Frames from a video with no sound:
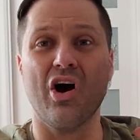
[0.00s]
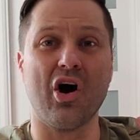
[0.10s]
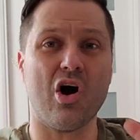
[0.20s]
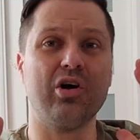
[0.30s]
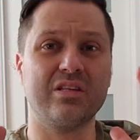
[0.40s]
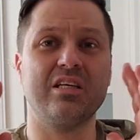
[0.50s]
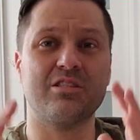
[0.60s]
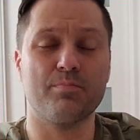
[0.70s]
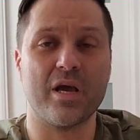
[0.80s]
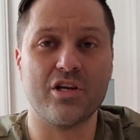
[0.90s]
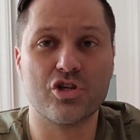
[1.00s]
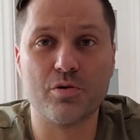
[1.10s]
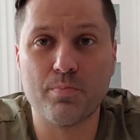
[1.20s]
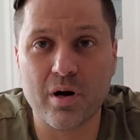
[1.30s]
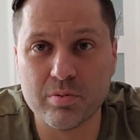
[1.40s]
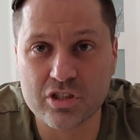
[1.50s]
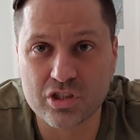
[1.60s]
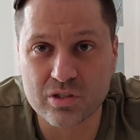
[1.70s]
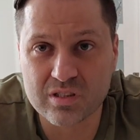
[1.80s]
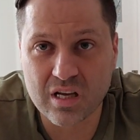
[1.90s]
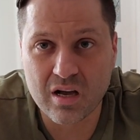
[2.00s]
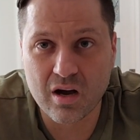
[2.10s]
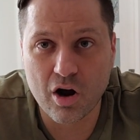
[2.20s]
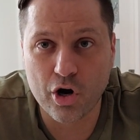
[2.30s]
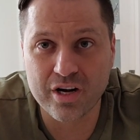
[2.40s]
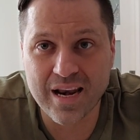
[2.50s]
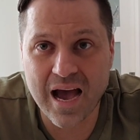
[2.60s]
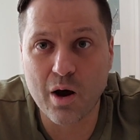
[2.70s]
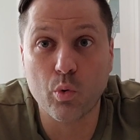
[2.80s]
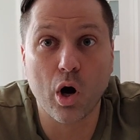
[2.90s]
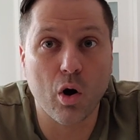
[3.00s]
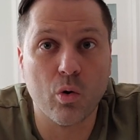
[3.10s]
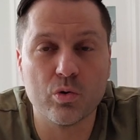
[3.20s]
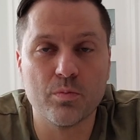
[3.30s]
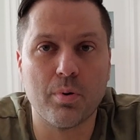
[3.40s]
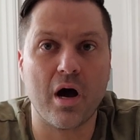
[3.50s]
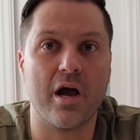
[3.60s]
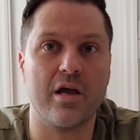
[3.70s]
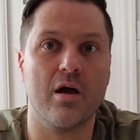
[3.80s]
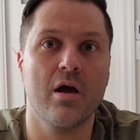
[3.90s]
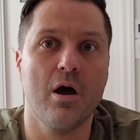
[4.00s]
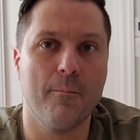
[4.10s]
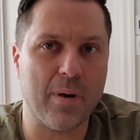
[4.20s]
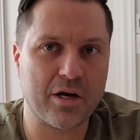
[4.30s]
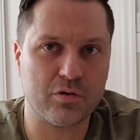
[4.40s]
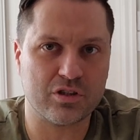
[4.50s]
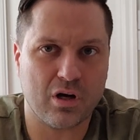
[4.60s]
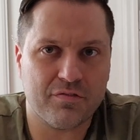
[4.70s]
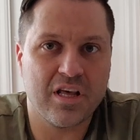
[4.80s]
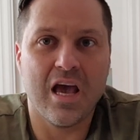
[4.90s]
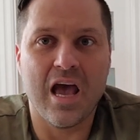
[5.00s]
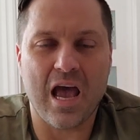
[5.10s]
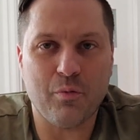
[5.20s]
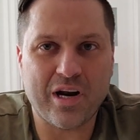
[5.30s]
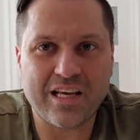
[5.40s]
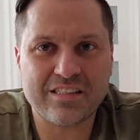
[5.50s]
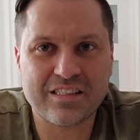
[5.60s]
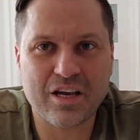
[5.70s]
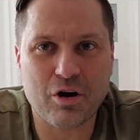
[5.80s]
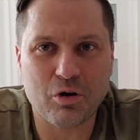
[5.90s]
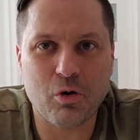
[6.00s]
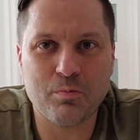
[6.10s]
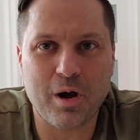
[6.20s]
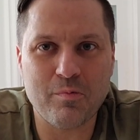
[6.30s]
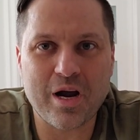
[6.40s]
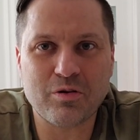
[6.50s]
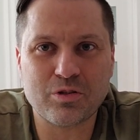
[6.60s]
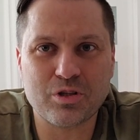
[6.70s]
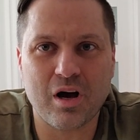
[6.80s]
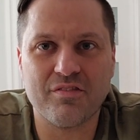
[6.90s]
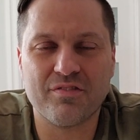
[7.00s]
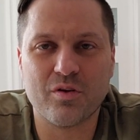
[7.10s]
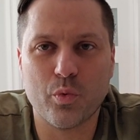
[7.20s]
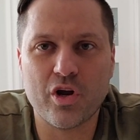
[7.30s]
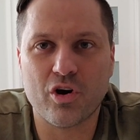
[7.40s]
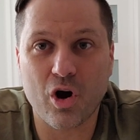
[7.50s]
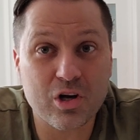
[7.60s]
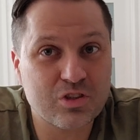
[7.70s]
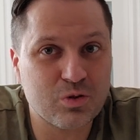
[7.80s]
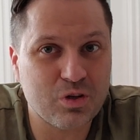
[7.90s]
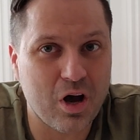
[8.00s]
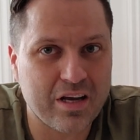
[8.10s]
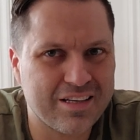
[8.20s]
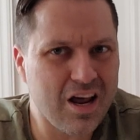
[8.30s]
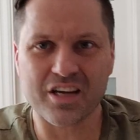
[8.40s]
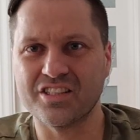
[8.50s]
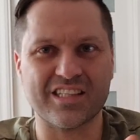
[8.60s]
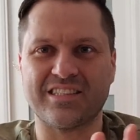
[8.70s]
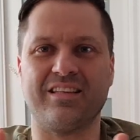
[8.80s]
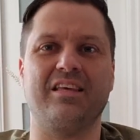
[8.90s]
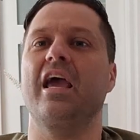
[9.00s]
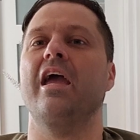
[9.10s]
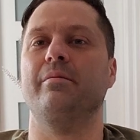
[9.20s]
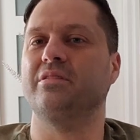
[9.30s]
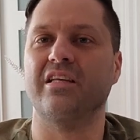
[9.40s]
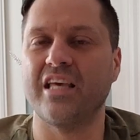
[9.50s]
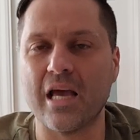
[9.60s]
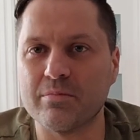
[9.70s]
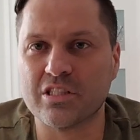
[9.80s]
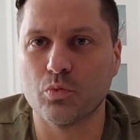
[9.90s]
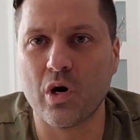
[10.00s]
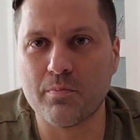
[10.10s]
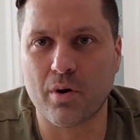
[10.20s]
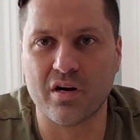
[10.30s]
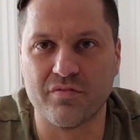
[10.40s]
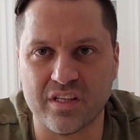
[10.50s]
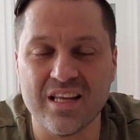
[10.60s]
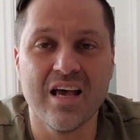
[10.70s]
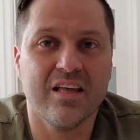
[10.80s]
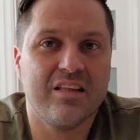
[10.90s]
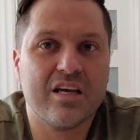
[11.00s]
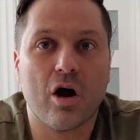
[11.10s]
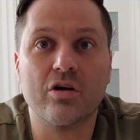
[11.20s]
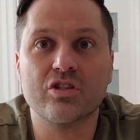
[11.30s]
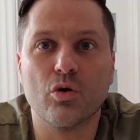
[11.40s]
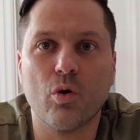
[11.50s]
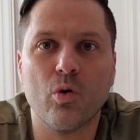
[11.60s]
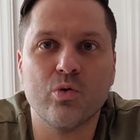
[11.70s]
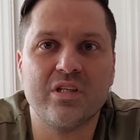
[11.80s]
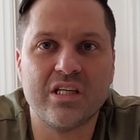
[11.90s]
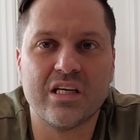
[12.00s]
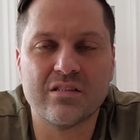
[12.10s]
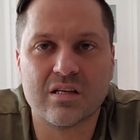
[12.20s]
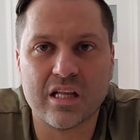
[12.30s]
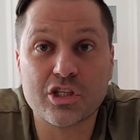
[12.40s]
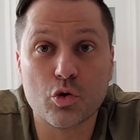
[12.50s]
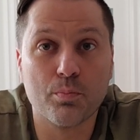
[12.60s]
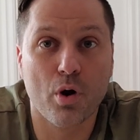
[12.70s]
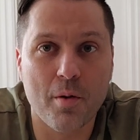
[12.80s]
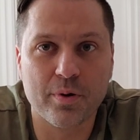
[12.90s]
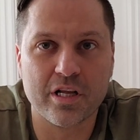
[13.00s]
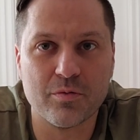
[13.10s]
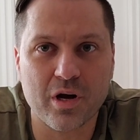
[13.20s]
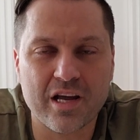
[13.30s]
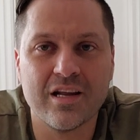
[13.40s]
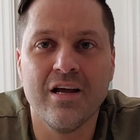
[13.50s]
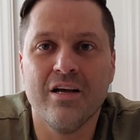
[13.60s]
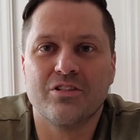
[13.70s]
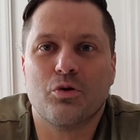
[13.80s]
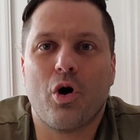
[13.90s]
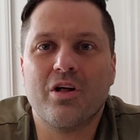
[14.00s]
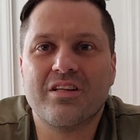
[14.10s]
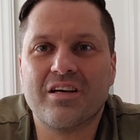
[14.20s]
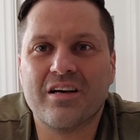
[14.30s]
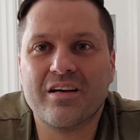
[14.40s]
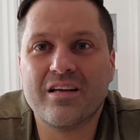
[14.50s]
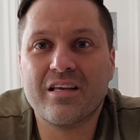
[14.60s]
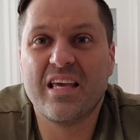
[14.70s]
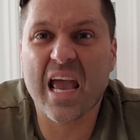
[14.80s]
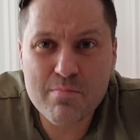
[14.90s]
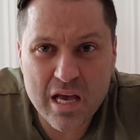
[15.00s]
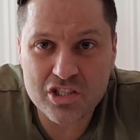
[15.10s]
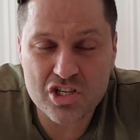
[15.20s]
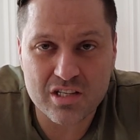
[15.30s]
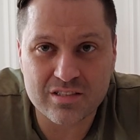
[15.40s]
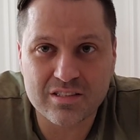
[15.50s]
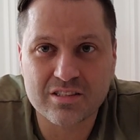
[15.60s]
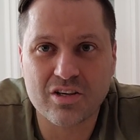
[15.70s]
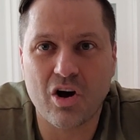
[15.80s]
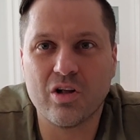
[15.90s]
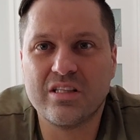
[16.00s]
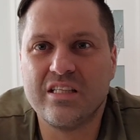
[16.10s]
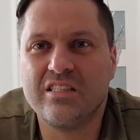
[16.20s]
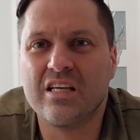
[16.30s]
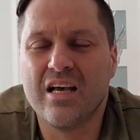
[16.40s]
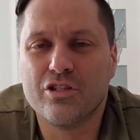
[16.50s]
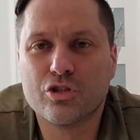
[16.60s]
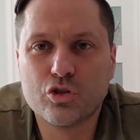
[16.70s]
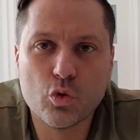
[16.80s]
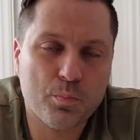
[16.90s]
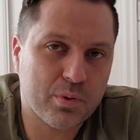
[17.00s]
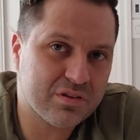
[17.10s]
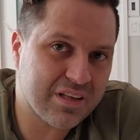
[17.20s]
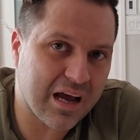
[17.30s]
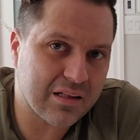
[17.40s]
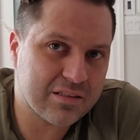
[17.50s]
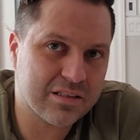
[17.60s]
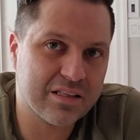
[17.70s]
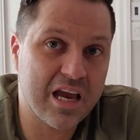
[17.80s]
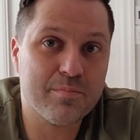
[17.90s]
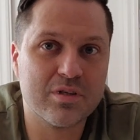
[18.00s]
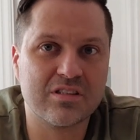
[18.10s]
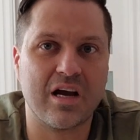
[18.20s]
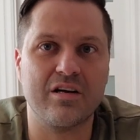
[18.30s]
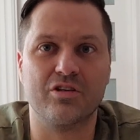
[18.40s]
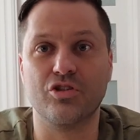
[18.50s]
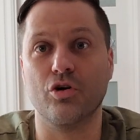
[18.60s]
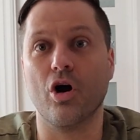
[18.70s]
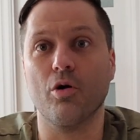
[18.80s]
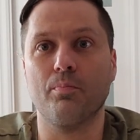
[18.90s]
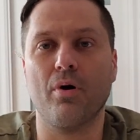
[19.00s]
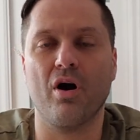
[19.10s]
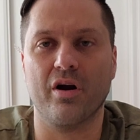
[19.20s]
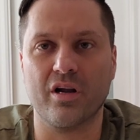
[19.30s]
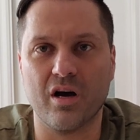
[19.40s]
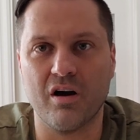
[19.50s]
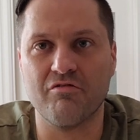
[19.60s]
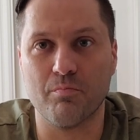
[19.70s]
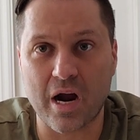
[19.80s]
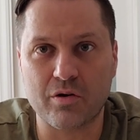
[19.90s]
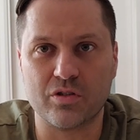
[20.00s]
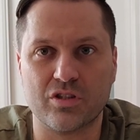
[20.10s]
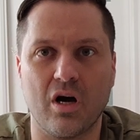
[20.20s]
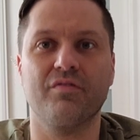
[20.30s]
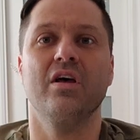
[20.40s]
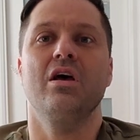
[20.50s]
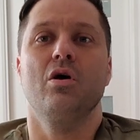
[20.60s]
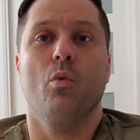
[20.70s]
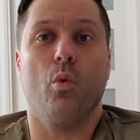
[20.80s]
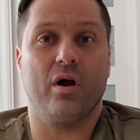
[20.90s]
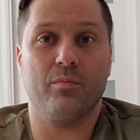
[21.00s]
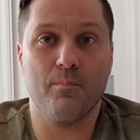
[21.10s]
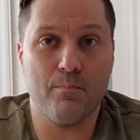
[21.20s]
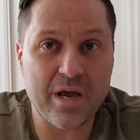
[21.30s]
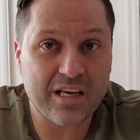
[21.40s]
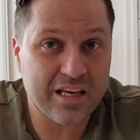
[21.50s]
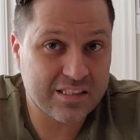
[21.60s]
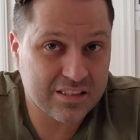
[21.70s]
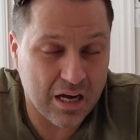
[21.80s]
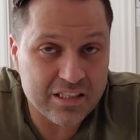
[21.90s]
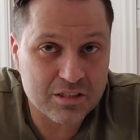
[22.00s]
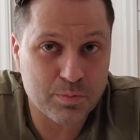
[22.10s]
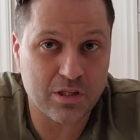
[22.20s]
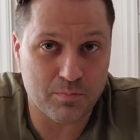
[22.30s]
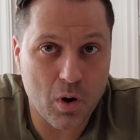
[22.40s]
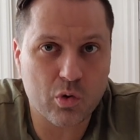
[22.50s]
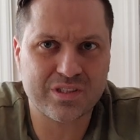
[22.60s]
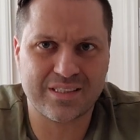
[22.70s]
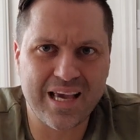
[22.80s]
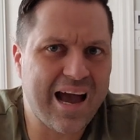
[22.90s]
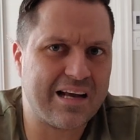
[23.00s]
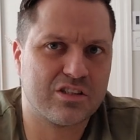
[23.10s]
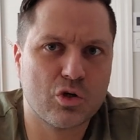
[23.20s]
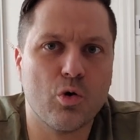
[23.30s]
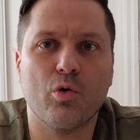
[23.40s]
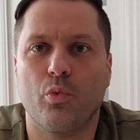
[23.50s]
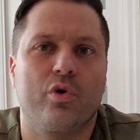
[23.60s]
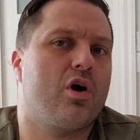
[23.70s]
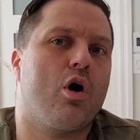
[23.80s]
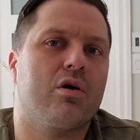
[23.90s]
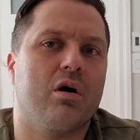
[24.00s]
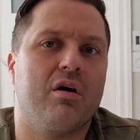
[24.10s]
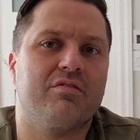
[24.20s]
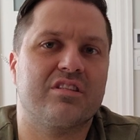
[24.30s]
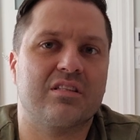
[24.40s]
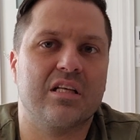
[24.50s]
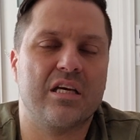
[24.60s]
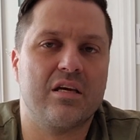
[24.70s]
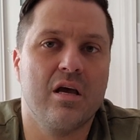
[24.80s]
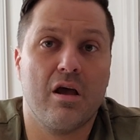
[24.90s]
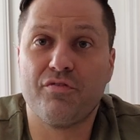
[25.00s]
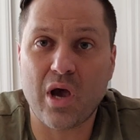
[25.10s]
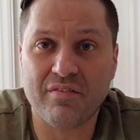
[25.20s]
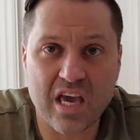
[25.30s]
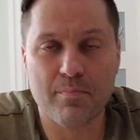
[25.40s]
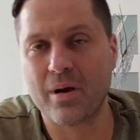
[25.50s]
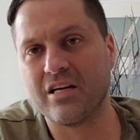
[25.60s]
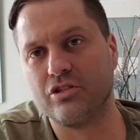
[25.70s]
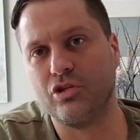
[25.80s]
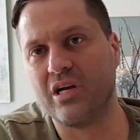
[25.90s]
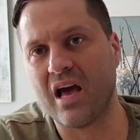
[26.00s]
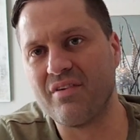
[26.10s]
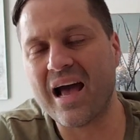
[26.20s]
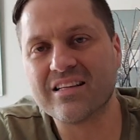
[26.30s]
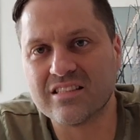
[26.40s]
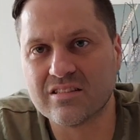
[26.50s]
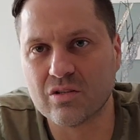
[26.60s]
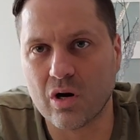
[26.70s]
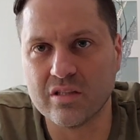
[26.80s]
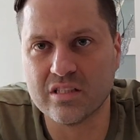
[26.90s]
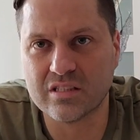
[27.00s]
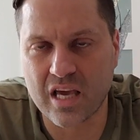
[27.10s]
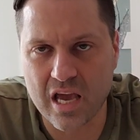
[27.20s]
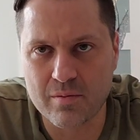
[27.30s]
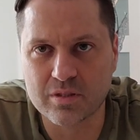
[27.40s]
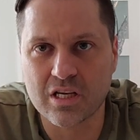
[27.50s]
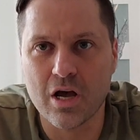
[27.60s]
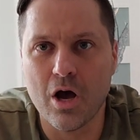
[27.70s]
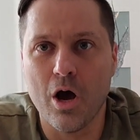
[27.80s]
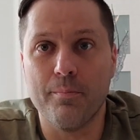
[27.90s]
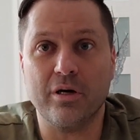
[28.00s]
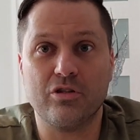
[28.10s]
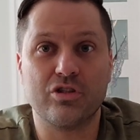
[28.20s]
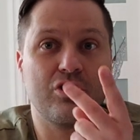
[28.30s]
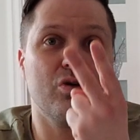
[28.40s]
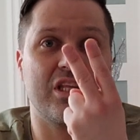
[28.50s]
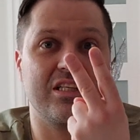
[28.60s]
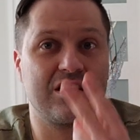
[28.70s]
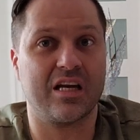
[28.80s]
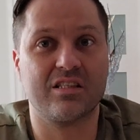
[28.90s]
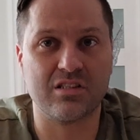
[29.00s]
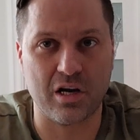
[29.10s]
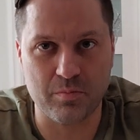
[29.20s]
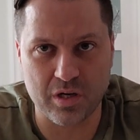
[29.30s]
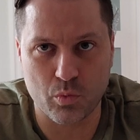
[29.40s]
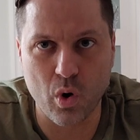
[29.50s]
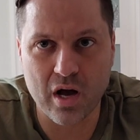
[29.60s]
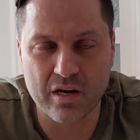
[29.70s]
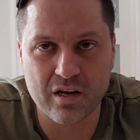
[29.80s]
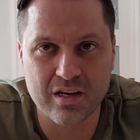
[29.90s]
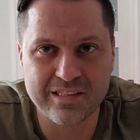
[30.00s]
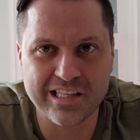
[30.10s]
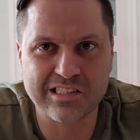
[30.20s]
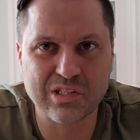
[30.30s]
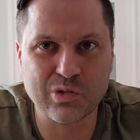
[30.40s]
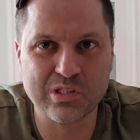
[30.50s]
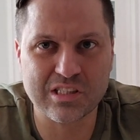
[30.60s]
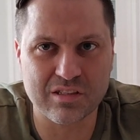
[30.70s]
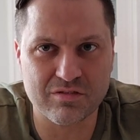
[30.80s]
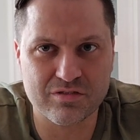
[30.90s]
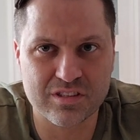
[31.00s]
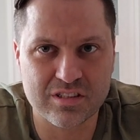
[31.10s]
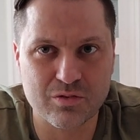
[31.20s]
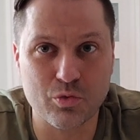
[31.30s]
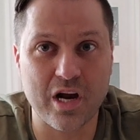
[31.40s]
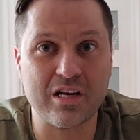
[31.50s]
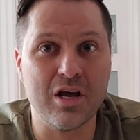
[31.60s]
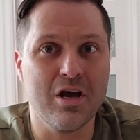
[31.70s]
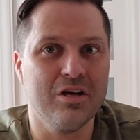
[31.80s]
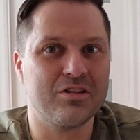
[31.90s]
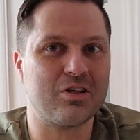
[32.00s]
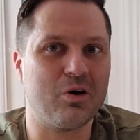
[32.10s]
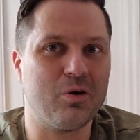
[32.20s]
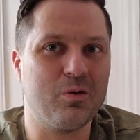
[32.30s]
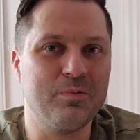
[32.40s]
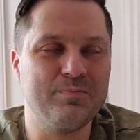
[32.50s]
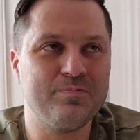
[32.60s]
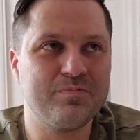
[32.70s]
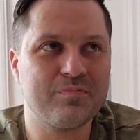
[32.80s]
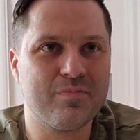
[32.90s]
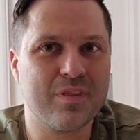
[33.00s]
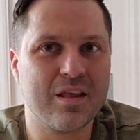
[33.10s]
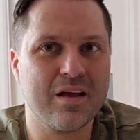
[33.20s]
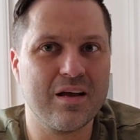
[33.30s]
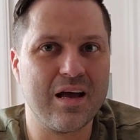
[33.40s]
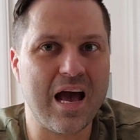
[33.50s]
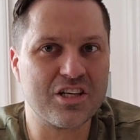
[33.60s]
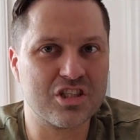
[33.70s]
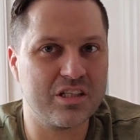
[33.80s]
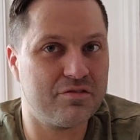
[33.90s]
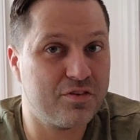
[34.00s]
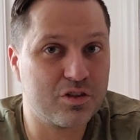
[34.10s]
All these major publishers are now owned by Microsoft. And when I say are owned by Microsoft, we are also talking not just the games. The games is one part of it. They also own the intellectual property, right? So all the game engines, all these super talented game designers are all part of Microsoft. What excites me the most, yeah, it's cool. We are obviously, if you have Game Pass, you can have access to all these games. But there's two things that excite me. One, the exclusives, right? So actually, Phil